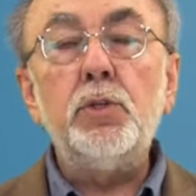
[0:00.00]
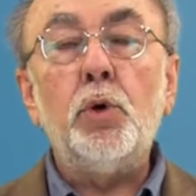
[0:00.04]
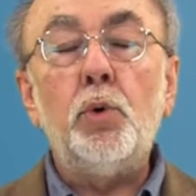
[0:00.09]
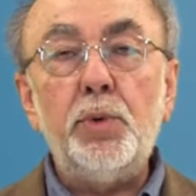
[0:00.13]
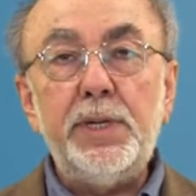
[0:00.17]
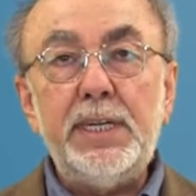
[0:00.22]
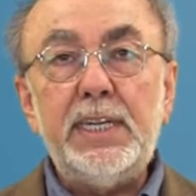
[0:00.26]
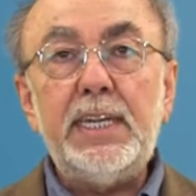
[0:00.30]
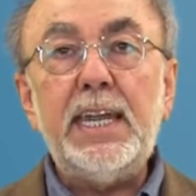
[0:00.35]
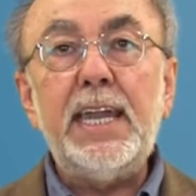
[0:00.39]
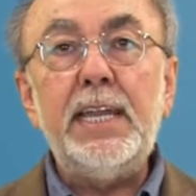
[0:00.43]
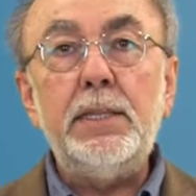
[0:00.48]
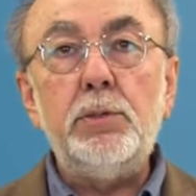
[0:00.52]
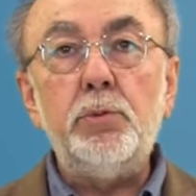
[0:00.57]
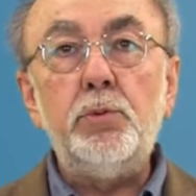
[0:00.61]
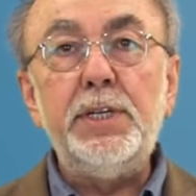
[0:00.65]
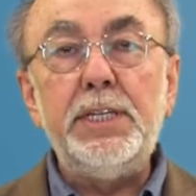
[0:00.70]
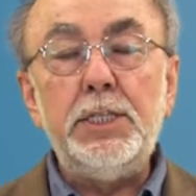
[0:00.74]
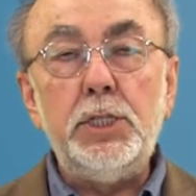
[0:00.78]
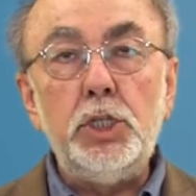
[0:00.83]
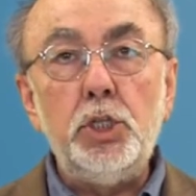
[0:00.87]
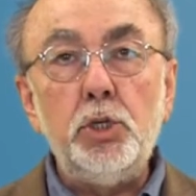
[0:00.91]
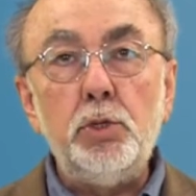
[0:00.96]
so we can
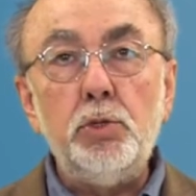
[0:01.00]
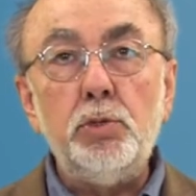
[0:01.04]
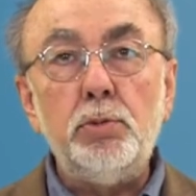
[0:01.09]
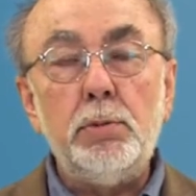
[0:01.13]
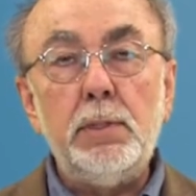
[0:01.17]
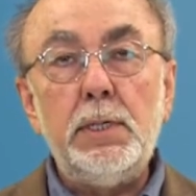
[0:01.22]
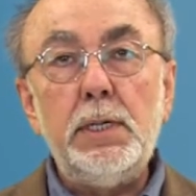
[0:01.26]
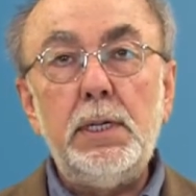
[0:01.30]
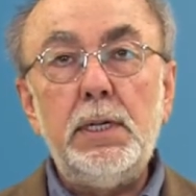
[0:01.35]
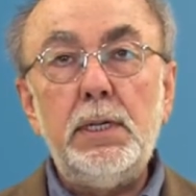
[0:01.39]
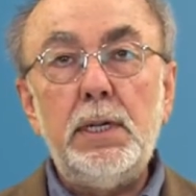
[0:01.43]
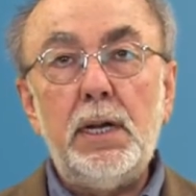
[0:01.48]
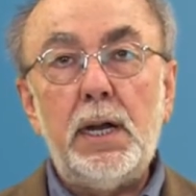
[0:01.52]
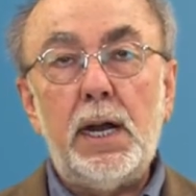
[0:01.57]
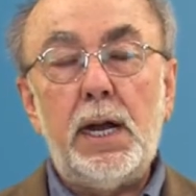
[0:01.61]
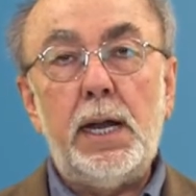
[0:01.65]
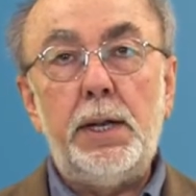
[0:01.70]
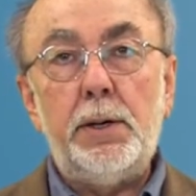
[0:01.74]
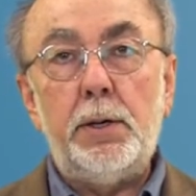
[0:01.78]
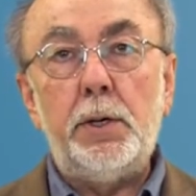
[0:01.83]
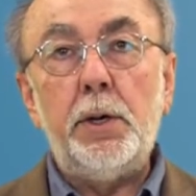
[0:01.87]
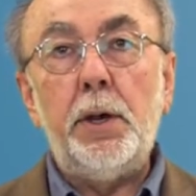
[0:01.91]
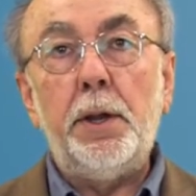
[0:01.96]
renew
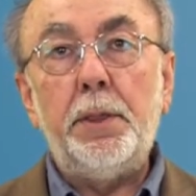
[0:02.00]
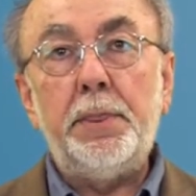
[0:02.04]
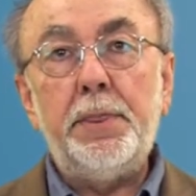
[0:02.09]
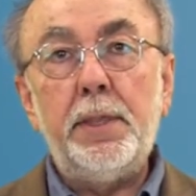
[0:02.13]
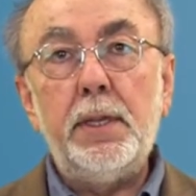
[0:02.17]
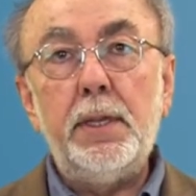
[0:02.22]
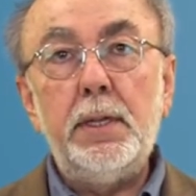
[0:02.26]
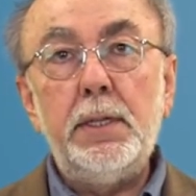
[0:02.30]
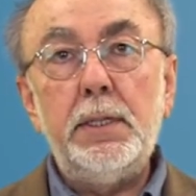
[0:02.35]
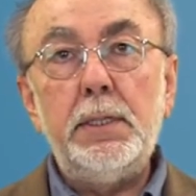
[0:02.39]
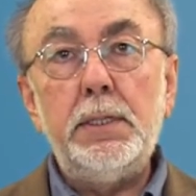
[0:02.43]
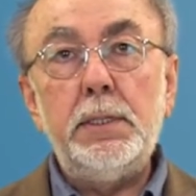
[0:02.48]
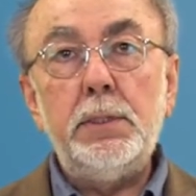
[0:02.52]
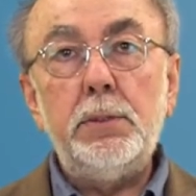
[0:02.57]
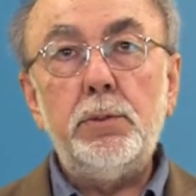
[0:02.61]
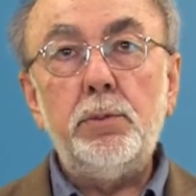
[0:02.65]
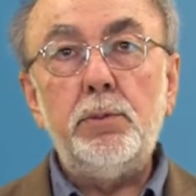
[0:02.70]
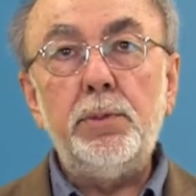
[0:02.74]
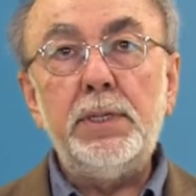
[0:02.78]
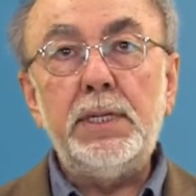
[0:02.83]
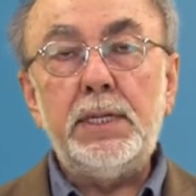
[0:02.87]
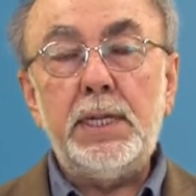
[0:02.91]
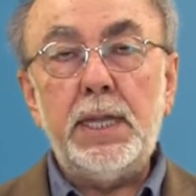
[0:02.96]
our earth,
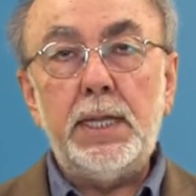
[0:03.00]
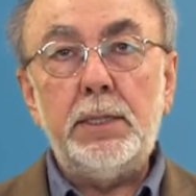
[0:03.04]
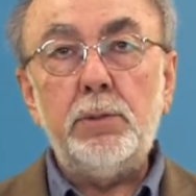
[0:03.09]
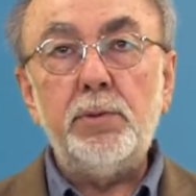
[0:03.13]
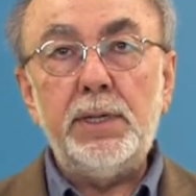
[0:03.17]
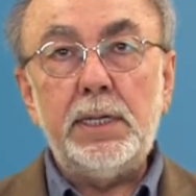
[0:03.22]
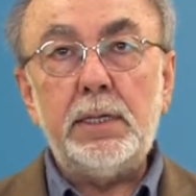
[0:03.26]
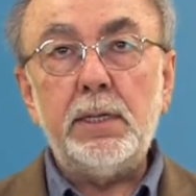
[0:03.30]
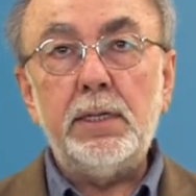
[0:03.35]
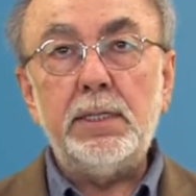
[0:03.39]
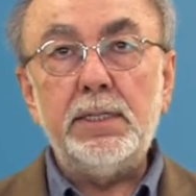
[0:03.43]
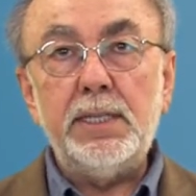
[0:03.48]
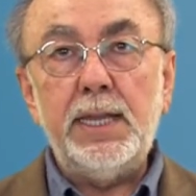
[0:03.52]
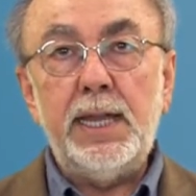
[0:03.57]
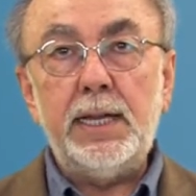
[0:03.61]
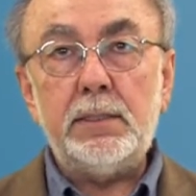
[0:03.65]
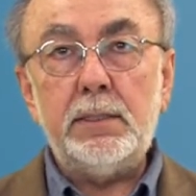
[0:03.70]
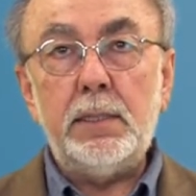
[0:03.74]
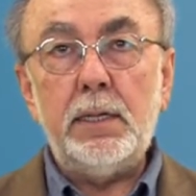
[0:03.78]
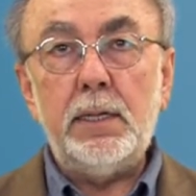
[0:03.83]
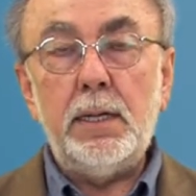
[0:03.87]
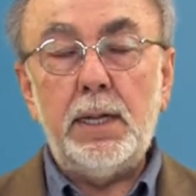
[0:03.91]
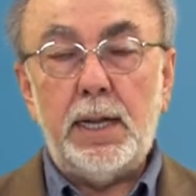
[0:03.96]
we can
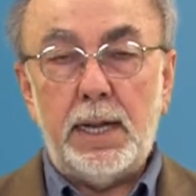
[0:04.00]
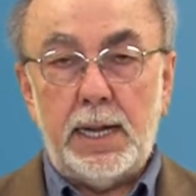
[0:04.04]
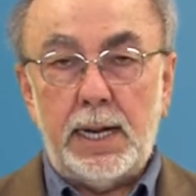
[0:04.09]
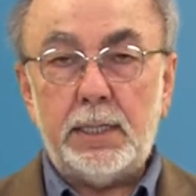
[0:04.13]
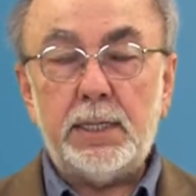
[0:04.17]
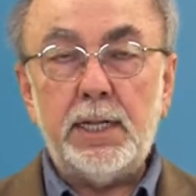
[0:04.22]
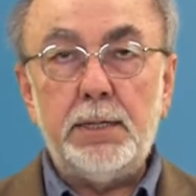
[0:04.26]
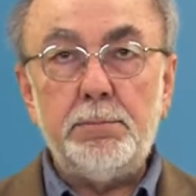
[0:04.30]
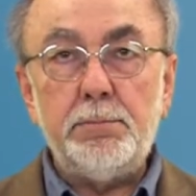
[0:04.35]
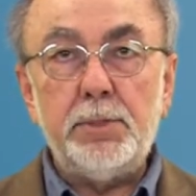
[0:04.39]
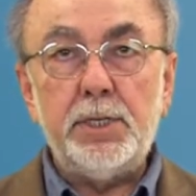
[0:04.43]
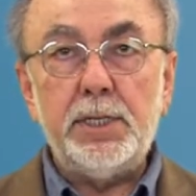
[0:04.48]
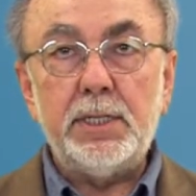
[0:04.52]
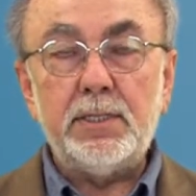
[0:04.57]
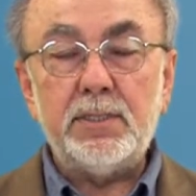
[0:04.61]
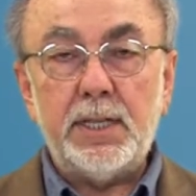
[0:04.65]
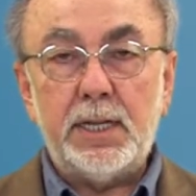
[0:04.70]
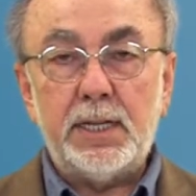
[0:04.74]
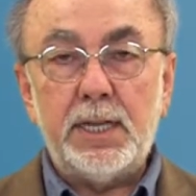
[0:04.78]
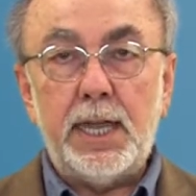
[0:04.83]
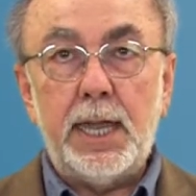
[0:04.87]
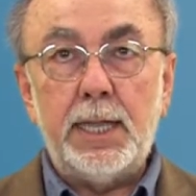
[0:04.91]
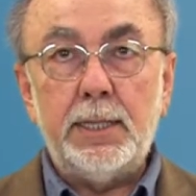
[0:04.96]
reconnect our
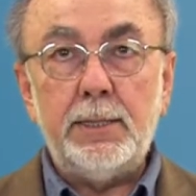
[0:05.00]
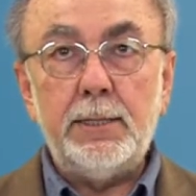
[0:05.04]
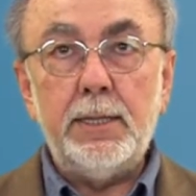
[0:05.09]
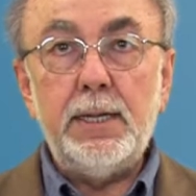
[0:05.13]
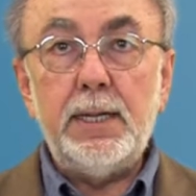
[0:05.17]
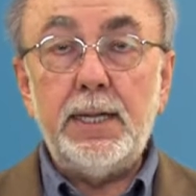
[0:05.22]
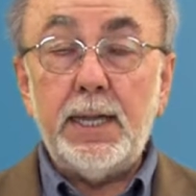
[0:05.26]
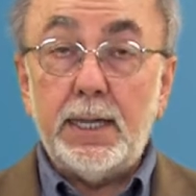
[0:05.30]
communities again.